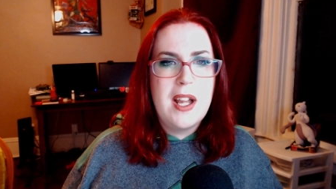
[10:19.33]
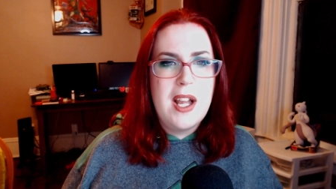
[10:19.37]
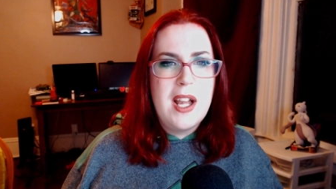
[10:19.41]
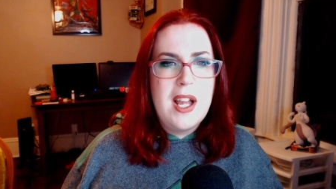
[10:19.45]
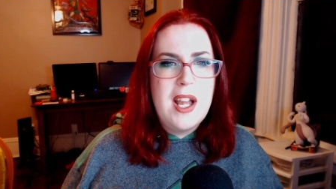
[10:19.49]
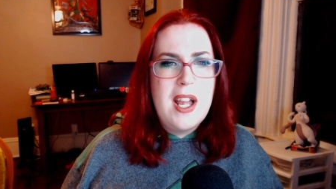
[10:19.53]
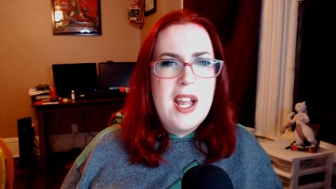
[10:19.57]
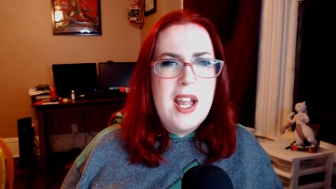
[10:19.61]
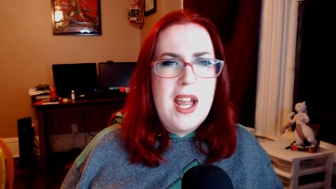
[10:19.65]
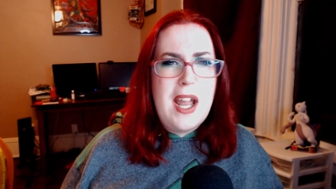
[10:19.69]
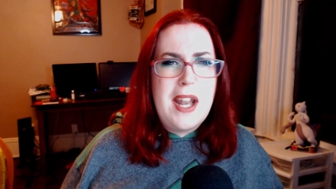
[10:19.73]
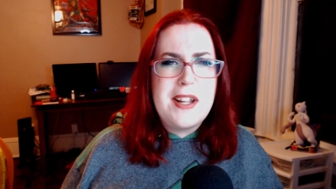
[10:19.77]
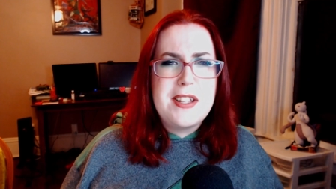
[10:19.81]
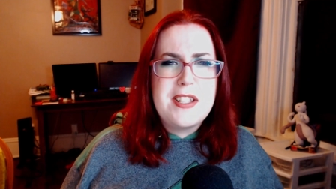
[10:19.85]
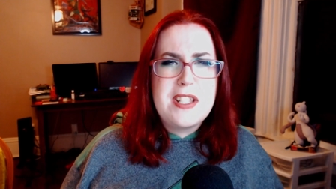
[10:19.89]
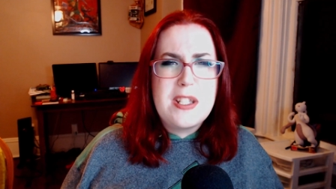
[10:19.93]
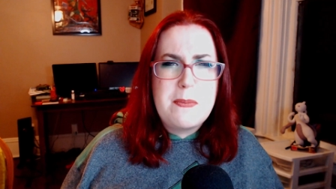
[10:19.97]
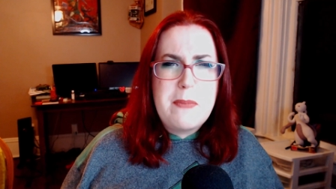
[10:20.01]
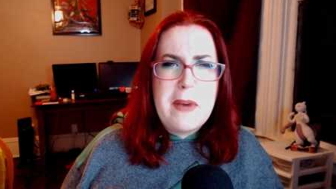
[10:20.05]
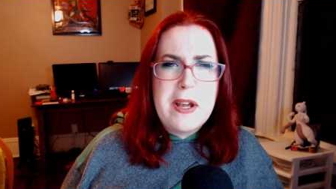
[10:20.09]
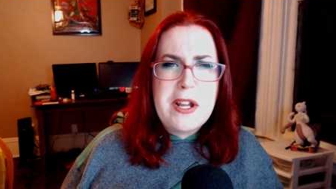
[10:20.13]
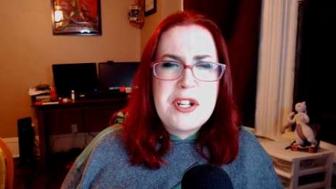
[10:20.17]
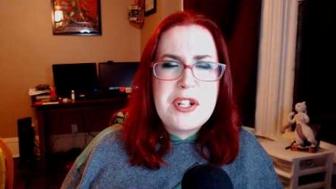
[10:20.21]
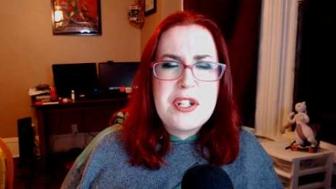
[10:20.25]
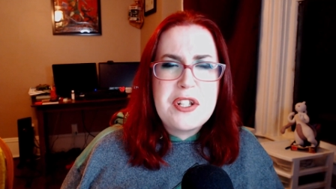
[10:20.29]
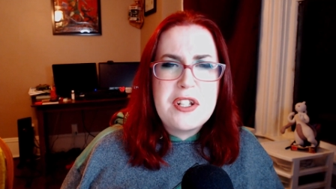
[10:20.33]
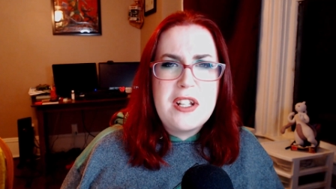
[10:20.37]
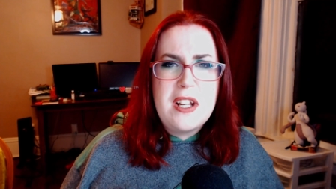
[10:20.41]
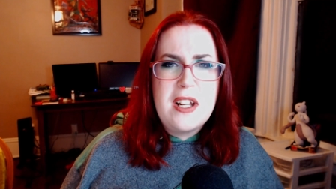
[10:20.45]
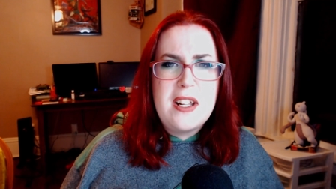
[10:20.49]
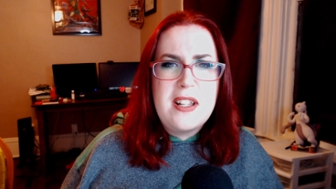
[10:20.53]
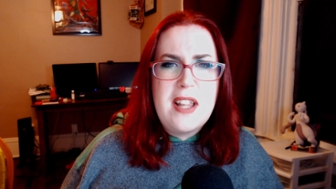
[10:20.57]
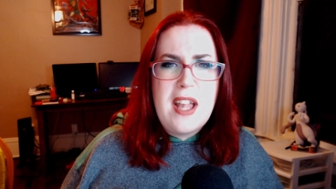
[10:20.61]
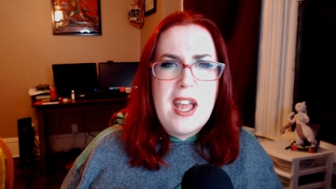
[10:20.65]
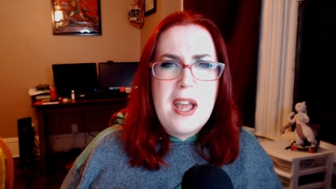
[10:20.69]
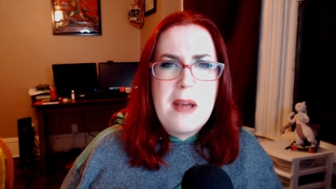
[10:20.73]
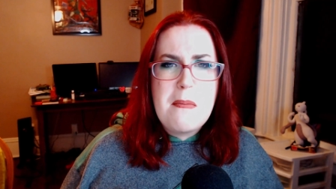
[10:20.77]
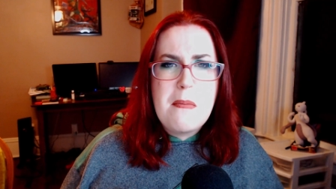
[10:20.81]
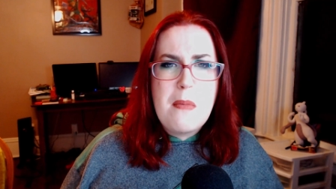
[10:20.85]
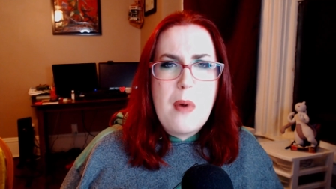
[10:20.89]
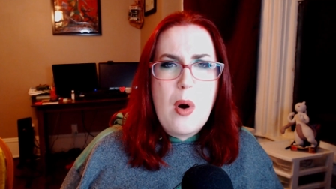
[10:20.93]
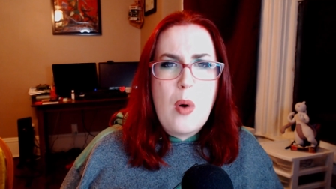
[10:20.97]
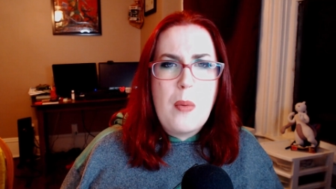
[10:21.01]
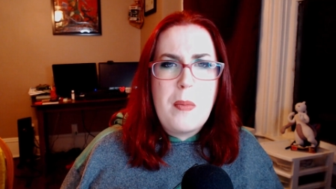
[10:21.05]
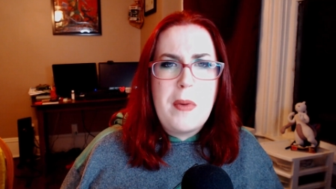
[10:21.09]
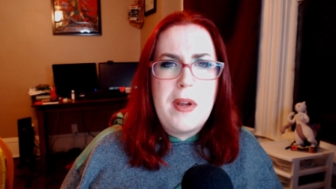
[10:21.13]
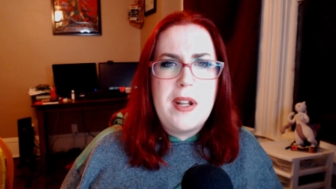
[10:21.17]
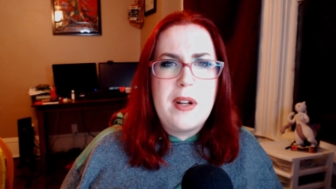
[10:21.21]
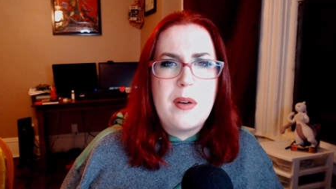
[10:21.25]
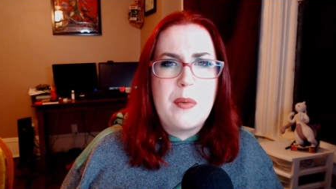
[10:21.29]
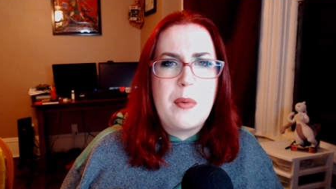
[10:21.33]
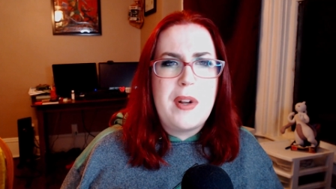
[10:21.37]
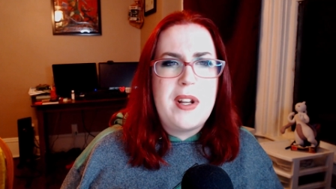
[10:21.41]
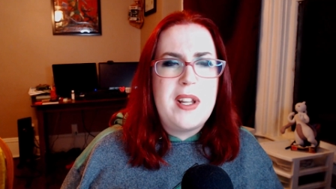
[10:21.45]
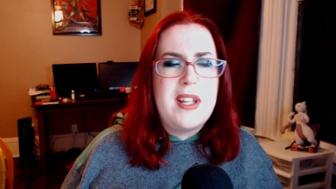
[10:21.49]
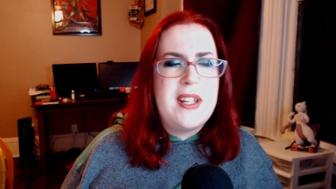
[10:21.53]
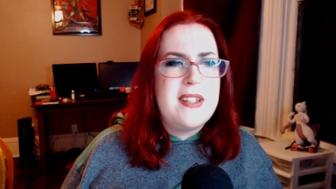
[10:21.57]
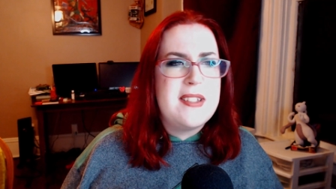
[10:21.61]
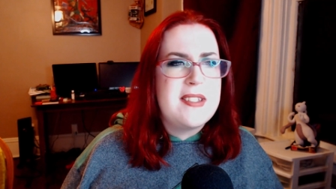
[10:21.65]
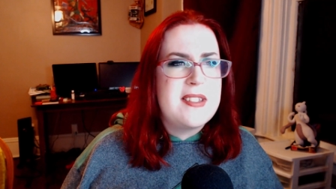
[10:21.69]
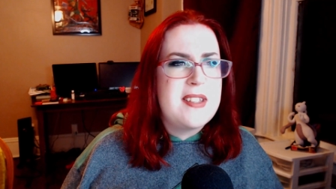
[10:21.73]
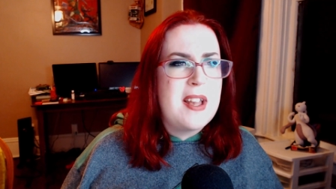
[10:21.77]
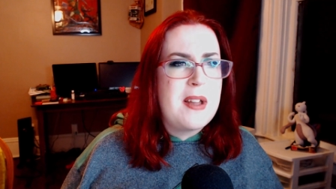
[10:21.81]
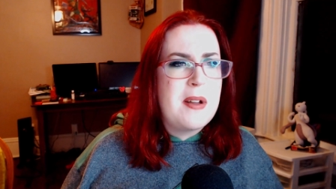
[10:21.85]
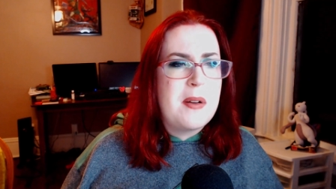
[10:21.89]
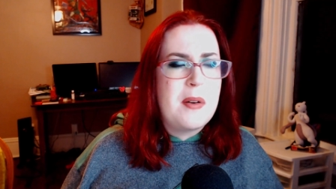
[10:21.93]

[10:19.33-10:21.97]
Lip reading: And especially in that moment when he's